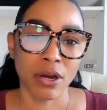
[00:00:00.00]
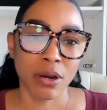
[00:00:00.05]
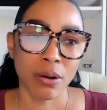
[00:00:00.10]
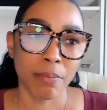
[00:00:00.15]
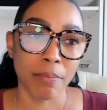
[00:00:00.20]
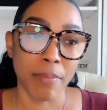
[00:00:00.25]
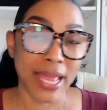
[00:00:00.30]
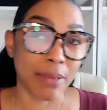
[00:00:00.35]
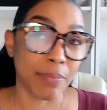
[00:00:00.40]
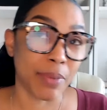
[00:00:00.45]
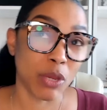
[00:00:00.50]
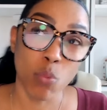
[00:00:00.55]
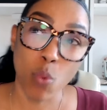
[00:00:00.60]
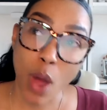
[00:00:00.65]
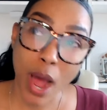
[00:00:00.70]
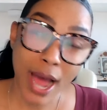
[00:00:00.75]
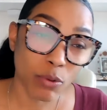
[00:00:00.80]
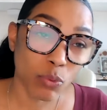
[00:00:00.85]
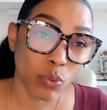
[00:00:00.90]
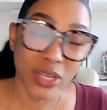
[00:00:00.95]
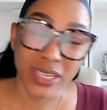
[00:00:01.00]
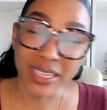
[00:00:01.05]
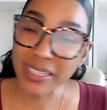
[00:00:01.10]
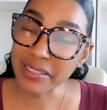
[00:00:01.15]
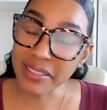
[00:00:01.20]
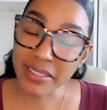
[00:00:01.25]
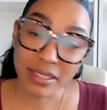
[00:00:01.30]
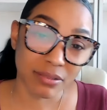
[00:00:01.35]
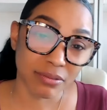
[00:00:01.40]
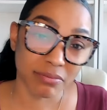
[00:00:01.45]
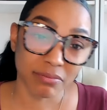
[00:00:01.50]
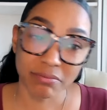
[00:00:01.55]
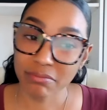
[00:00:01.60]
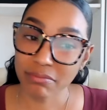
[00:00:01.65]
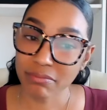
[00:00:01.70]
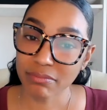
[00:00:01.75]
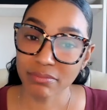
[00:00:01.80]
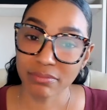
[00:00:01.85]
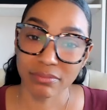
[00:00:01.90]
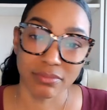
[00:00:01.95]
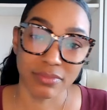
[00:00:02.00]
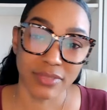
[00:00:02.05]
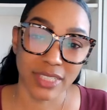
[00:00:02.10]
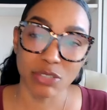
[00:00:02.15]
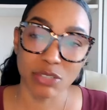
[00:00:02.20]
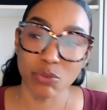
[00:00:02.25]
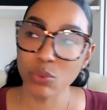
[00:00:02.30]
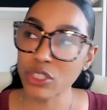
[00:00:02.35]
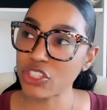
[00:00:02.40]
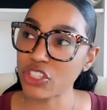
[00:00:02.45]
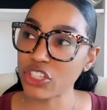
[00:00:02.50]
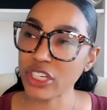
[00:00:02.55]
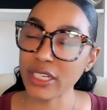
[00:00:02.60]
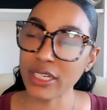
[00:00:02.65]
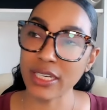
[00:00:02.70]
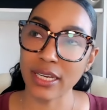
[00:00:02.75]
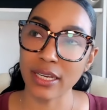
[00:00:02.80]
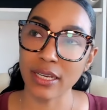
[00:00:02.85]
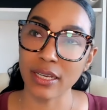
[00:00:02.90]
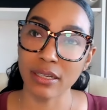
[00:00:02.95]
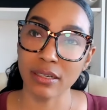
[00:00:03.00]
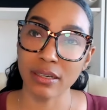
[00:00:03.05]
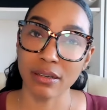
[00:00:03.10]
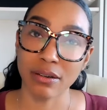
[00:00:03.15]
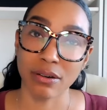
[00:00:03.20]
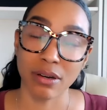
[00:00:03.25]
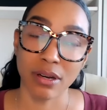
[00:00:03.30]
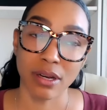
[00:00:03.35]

maybe why Willis did what she did,